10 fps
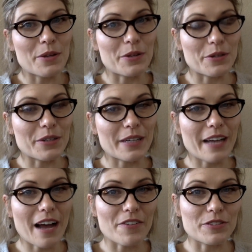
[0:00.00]
you're going to
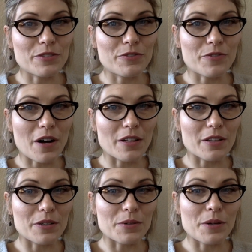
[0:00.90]
have to
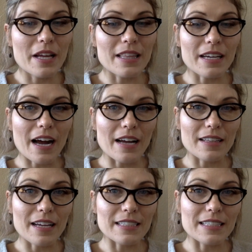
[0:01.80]
follow the
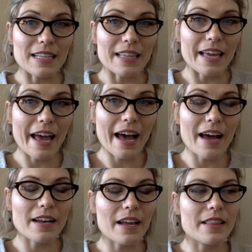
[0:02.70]
guidelines that they
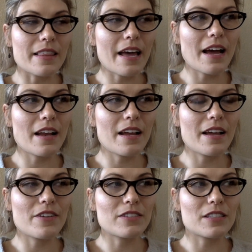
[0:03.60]
had. And that
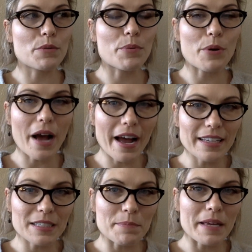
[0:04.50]

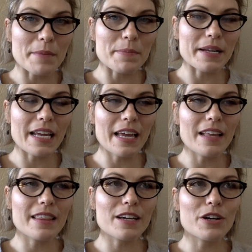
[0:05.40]
surprised me, but
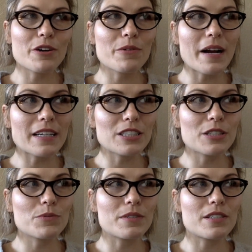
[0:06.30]
the
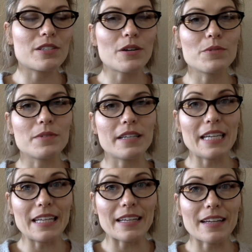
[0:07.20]
correction was so
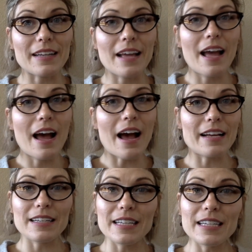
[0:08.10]
needed. I
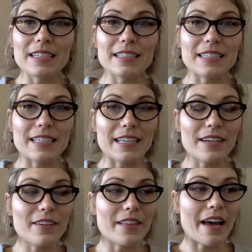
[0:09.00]
needed to
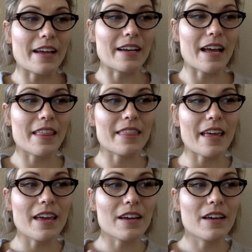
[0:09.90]
hear that, and I
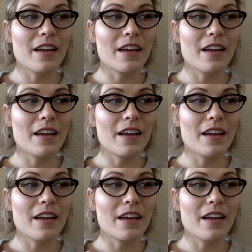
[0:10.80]
thank